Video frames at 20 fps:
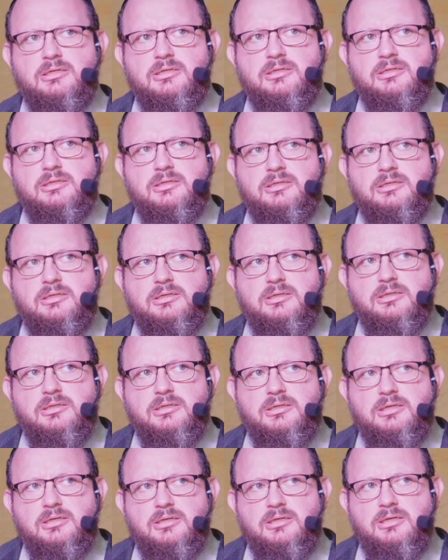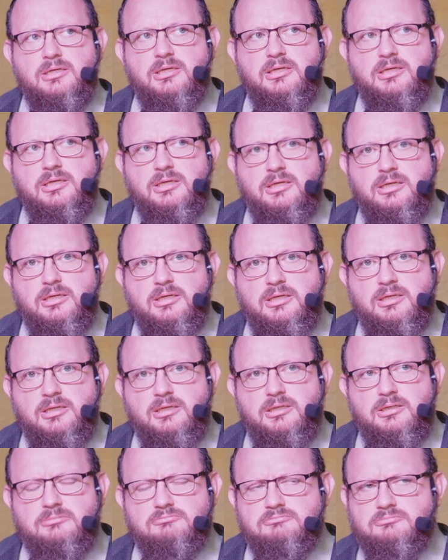
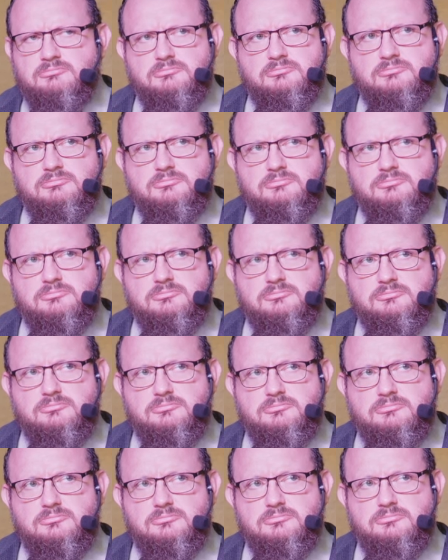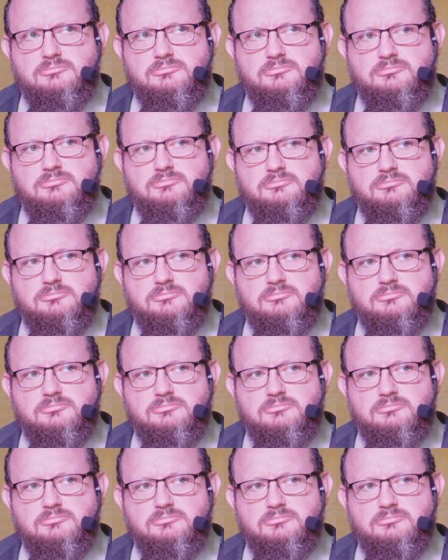(no one is talking)